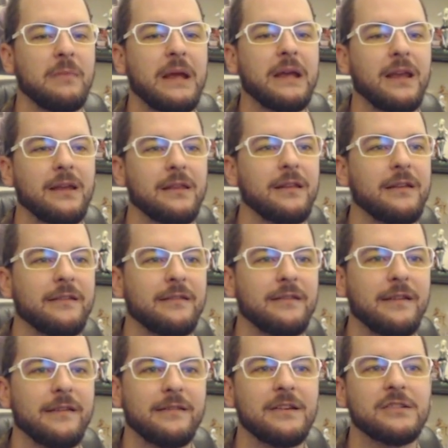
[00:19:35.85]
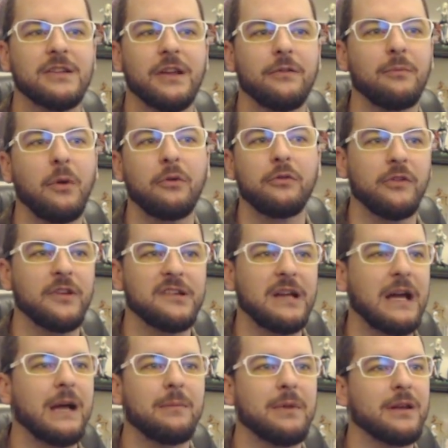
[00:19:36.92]
You're making these decisions most of the
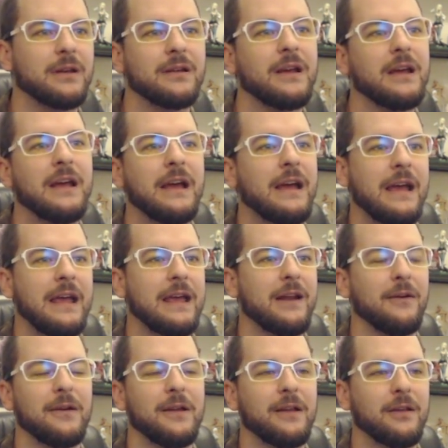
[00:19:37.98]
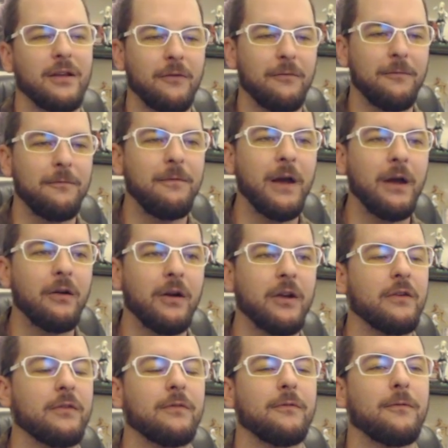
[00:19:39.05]
time in a
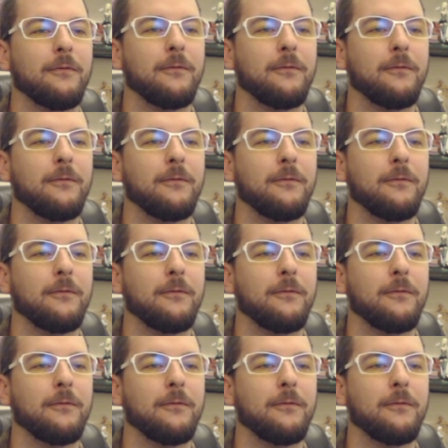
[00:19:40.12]
very